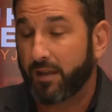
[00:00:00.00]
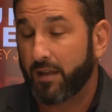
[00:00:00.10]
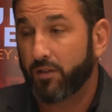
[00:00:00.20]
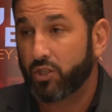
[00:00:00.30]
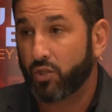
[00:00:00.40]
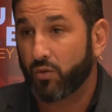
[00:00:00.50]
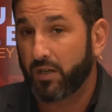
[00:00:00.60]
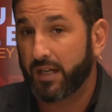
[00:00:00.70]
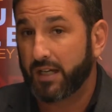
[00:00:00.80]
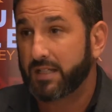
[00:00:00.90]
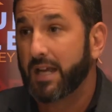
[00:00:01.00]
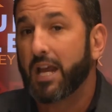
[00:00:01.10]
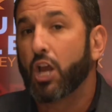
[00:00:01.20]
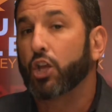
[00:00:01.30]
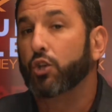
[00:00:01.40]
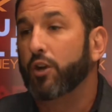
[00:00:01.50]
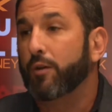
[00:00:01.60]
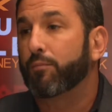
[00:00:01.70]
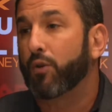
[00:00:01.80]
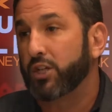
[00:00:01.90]
And the end of the story is you
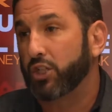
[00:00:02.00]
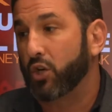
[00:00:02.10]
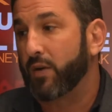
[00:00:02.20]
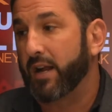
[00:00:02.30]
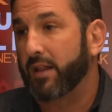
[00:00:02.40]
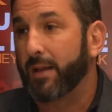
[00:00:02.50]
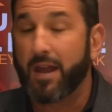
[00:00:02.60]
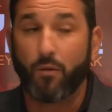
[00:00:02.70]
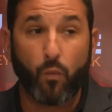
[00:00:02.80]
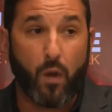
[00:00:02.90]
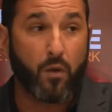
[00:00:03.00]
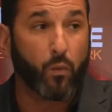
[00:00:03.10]
didn't price it correctly. And